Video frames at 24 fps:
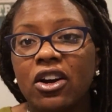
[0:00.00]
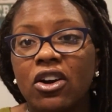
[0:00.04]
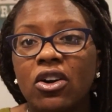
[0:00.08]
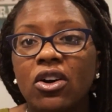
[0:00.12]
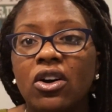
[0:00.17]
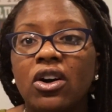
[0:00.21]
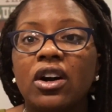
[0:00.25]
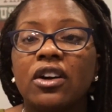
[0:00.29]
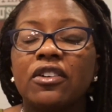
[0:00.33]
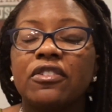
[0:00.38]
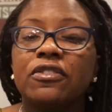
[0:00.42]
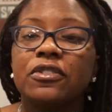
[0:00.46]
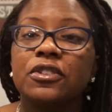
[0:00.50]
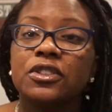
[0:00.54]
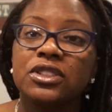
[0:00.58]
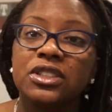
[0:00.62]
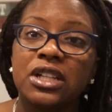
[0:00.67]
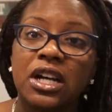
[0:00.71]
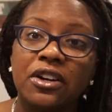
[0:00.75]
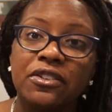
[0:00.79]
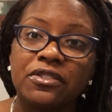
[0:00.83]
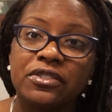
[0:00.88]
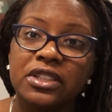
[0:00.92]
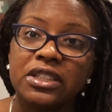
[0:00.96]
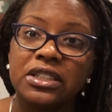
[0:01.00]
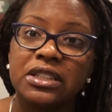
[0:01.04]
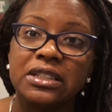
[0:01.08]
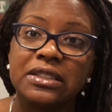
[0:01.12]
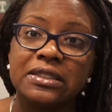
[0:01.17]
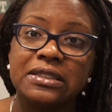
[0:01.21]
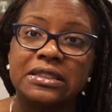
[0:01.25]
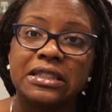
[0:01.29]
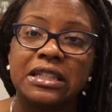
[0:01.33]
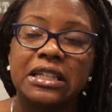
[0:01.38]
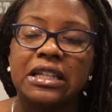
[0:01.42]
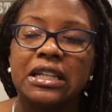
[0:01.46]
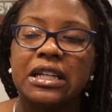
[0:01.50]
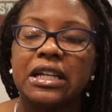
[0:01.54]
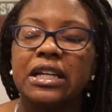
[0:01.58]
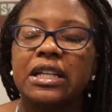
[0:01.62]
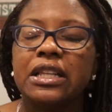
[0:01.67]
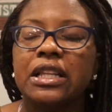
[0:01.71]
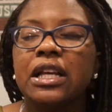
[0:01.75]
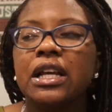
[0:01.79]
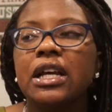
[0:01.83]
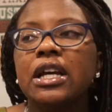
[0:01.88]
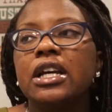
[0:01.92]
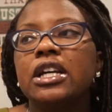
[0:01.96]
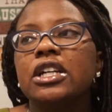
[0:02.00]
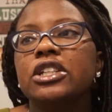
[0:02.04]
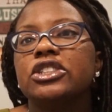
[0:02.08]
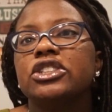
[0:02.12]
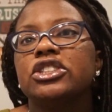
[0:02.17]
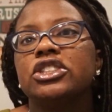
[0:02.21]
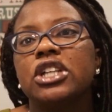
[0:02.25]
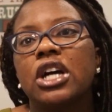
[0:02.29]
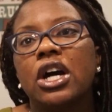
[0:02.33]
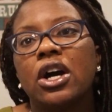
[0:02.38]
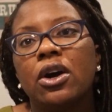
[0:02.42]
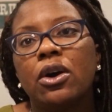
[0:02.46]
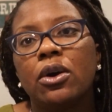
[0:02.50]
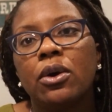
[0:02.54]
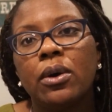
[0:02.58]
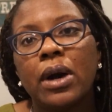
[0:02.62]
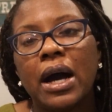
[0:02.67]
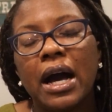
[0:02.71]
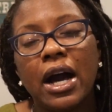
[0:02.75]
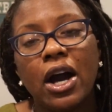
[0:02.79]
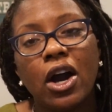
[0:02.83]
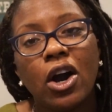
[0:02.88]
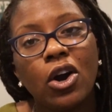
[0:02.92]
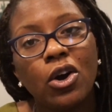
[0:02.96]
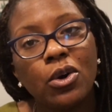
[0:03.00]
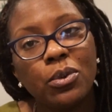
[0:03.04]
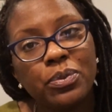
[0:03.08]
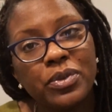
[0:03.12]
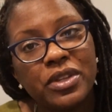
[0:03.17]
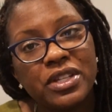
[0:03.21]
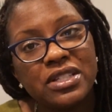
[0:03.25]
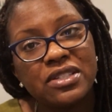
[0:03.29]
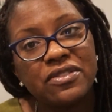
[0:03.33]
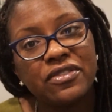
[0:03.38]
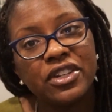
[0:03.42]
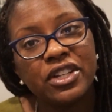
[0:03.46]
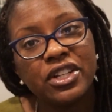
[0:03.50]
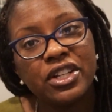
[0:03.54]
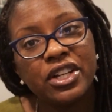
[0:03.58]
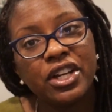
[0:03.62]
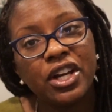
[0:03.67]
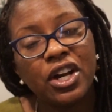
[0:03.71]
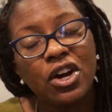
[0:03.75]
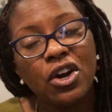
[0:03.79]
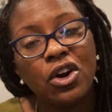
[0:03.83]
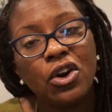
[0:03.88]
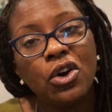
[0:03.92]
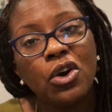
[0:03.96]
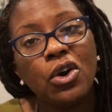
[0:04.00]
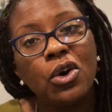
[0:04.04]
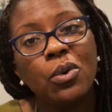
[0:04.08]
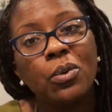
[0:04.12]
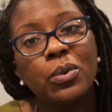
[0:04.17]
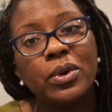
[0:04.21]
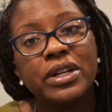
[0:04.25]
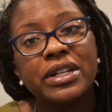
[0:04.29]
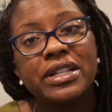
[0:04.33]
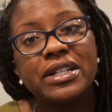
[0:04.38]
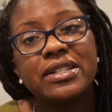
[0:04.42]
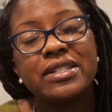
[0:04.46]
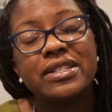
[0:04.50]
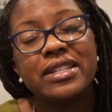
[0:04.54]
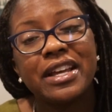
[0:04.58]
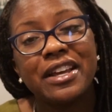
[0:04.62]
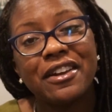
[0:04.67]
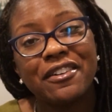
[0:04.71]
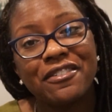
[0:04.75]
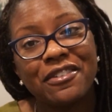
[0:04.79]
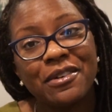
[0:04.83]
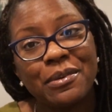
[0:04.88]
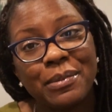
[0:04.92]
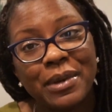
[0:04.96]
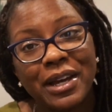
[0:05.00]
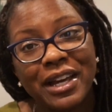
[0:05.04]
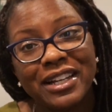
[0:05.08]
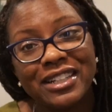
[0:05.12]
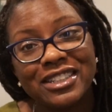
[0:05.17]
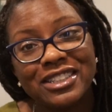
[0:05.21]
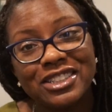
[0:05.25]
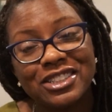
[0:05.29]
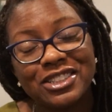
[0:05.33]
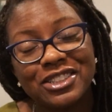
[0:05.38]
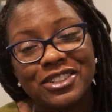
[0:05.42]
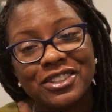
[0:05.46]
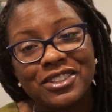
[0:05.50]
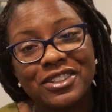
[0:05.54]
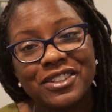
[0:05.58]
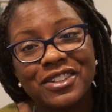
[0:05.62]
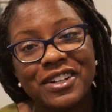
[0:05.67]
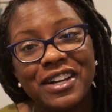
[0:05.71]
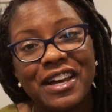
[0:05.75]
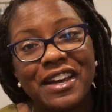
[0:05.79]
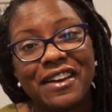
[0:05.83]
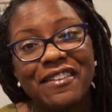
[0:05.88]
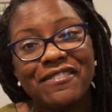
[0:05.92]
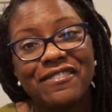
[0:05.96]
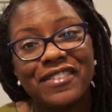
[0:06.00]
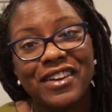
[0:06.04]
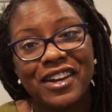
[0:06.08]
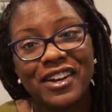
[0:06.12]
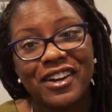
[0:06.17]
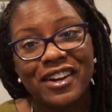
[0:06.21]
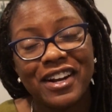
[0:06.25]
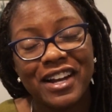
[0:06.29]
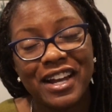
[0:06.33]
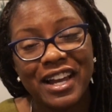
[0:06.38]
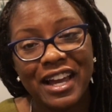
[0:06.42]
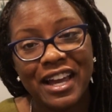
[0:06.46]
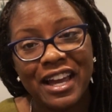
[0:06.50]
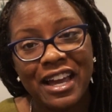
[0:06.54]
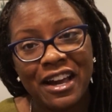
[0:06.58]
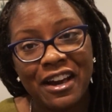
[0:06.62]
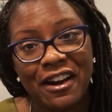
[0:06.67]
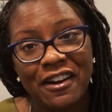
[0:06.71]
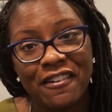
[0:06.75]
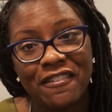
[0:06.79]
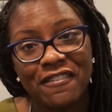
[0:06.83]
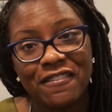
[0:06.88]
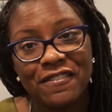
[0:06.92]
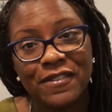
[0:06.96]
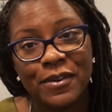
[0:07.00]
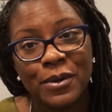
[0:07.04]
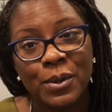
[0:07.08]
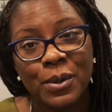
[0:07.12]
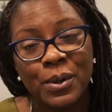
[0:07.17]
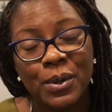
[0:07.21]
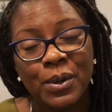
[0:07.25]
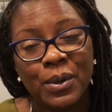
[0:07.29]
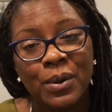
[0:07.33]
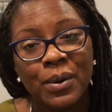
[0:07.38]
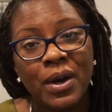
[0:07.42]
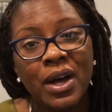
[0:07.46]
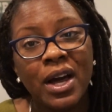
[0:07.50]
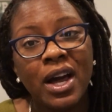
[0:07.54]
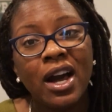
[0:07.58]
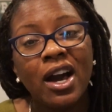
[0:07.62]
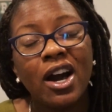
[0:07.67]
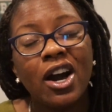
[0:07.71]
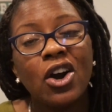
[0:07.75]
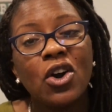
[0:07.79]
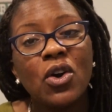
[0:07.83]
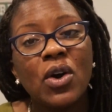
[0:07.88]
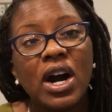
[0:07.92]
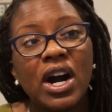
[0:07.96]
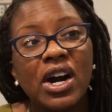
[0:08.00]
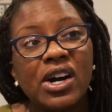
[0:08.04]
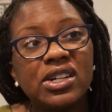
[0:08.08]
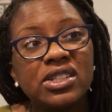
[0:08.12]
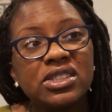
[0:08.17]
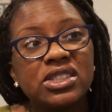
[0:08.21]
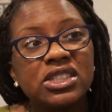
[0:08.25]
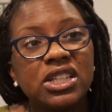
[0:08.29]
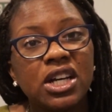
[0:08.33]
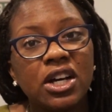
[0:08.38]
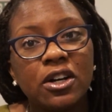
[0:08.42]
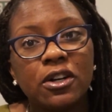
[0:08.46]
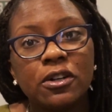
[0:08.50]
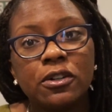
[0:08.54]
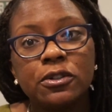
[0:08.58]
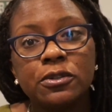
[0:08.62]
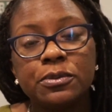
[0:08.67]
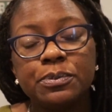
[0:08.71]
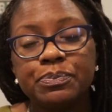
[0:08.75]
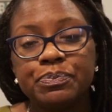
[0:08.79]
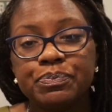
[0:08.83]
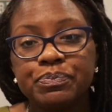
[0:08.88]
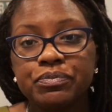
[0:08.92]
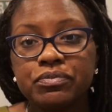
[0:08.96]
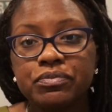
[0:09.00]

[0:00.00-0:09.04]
are for softening the skin. So I hope this video was informational and very helpful. Oh, also,